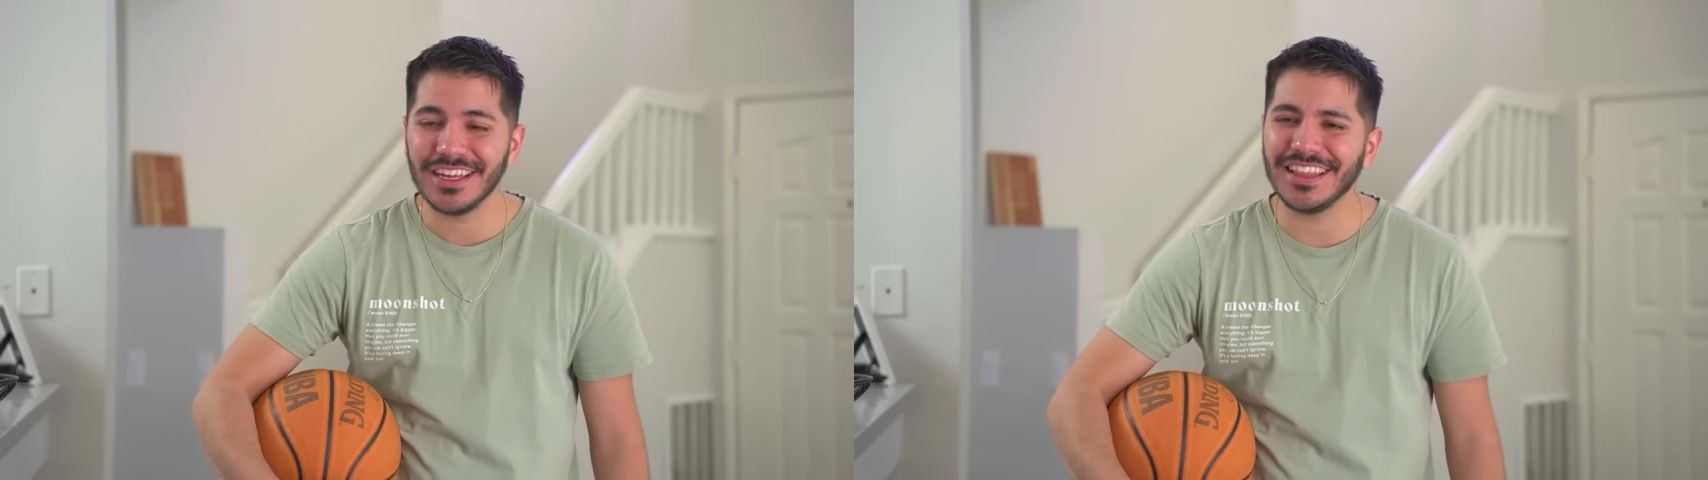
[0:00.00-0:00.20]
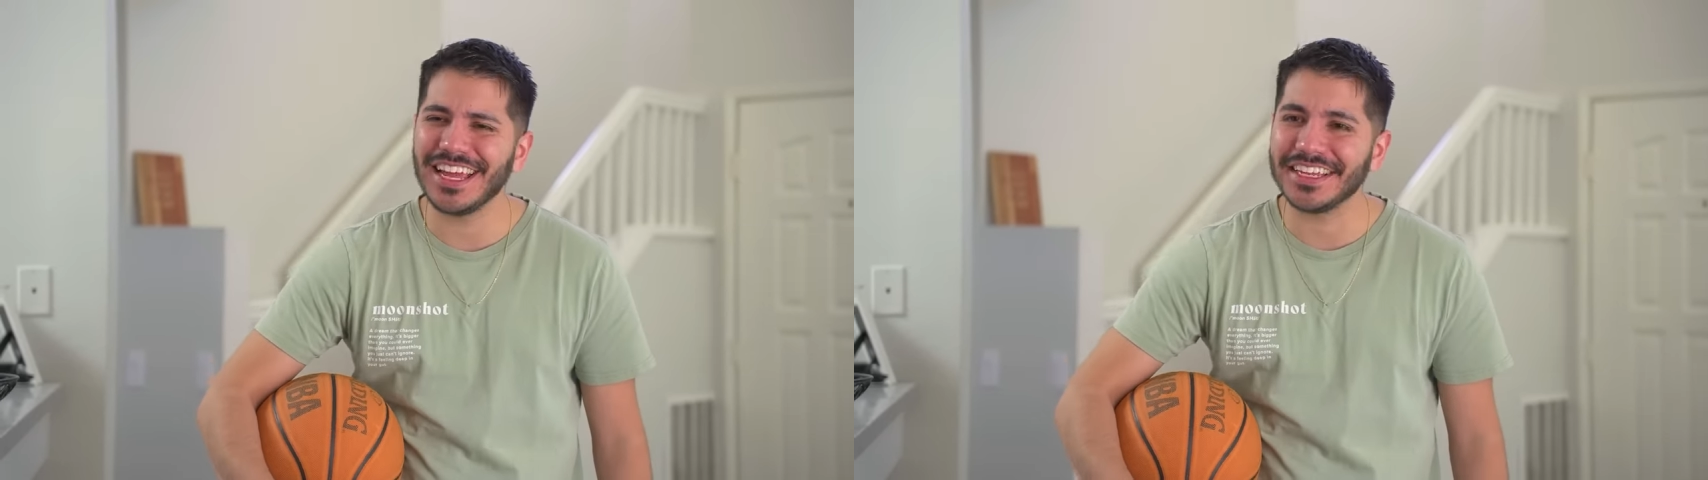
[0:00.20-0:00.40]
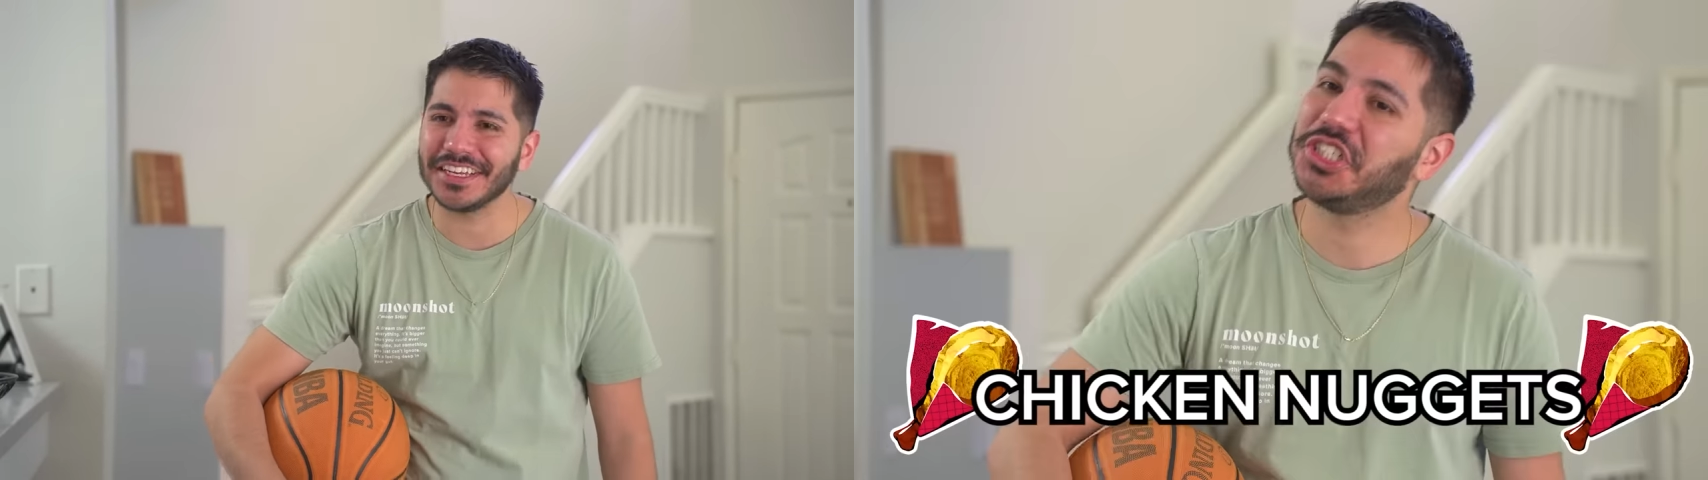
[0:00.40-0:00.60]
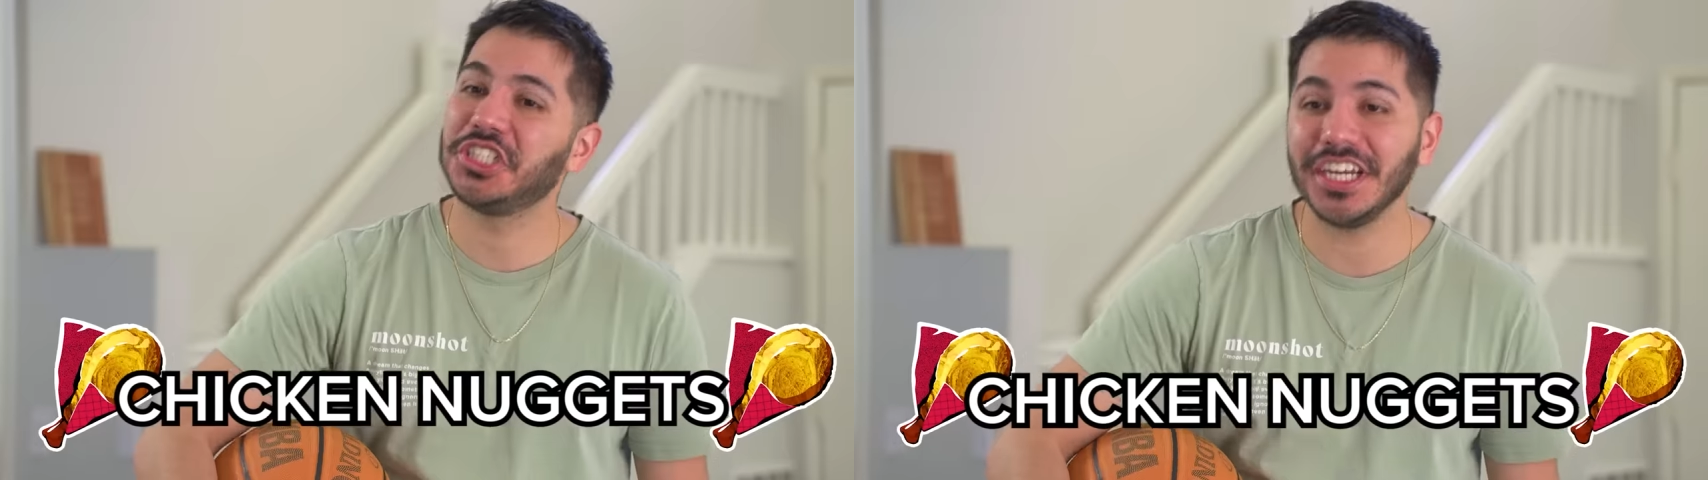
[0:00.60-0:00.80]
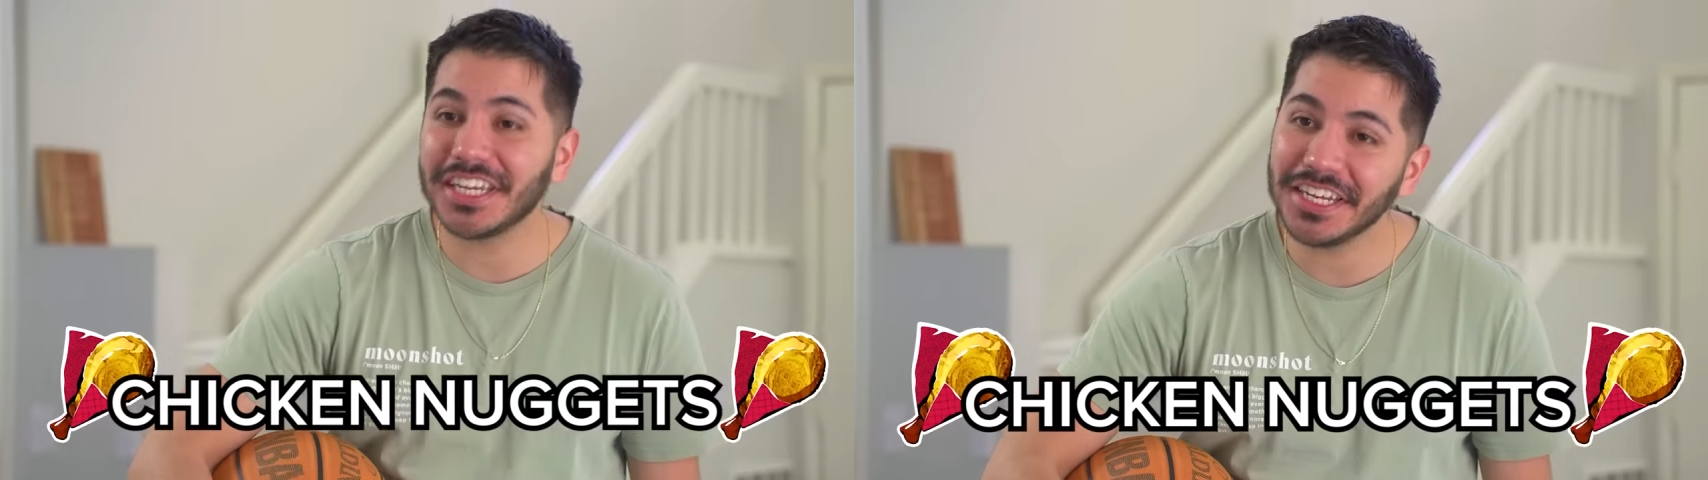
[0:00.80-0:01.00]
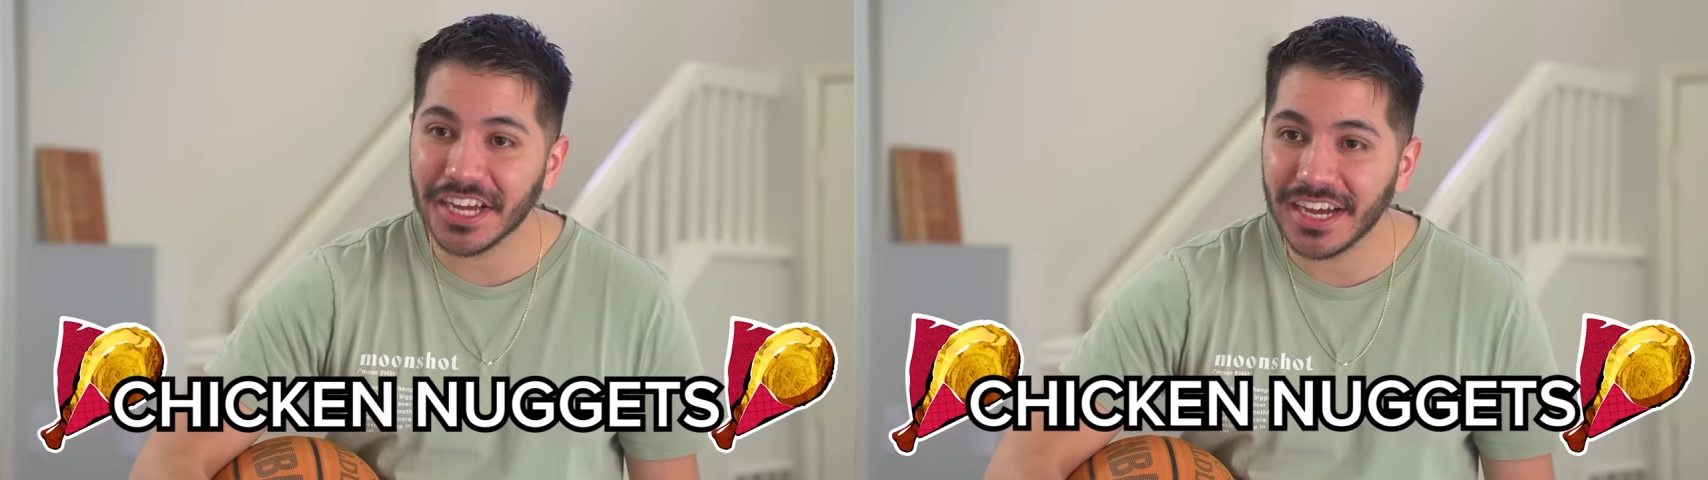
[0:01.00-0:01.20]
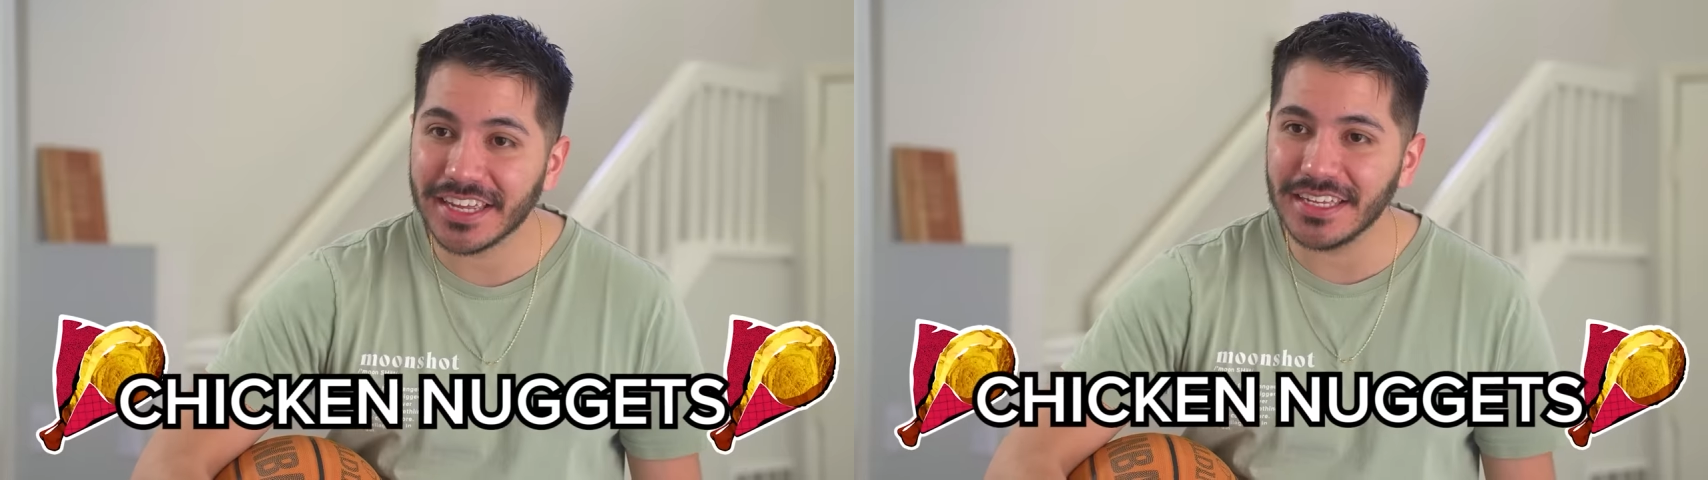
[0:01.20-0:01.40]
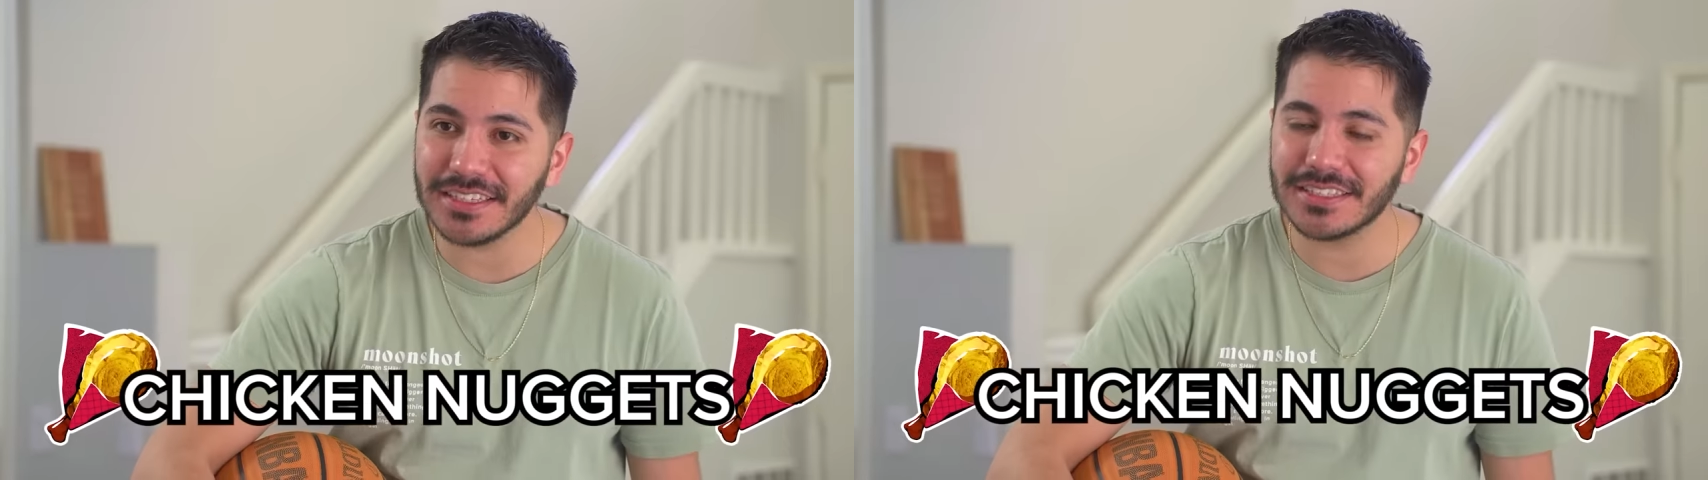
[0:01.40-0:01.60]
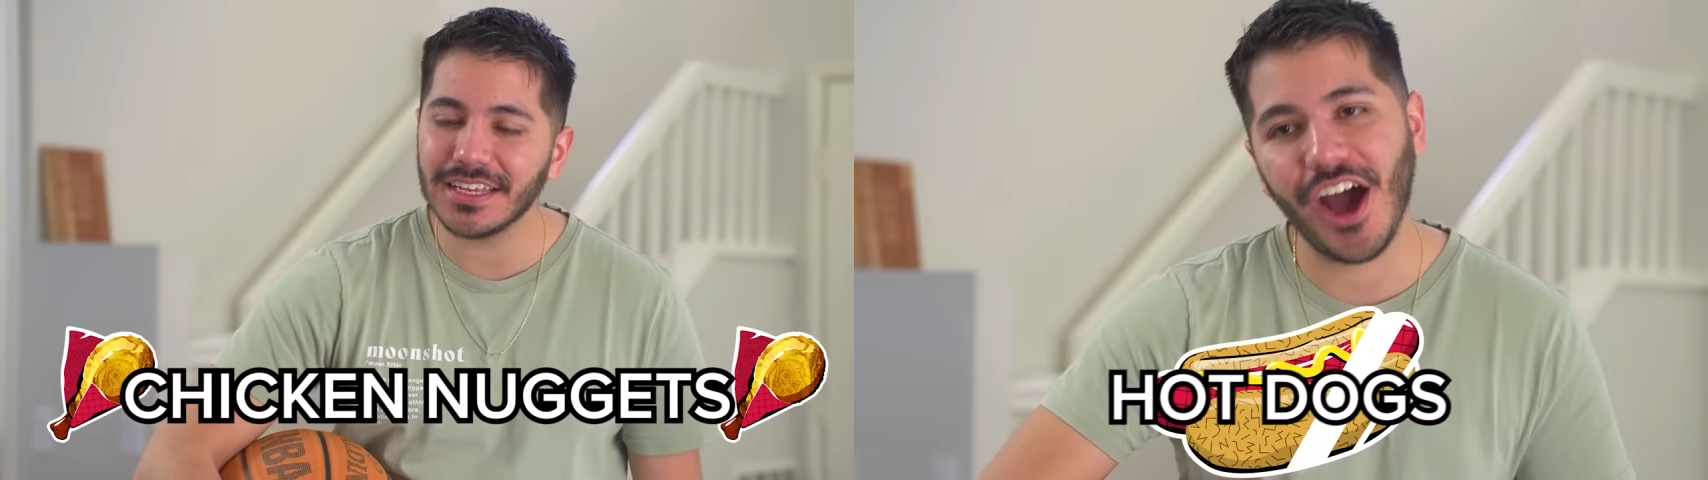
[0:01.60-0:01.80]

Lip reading: like chicken nuggets,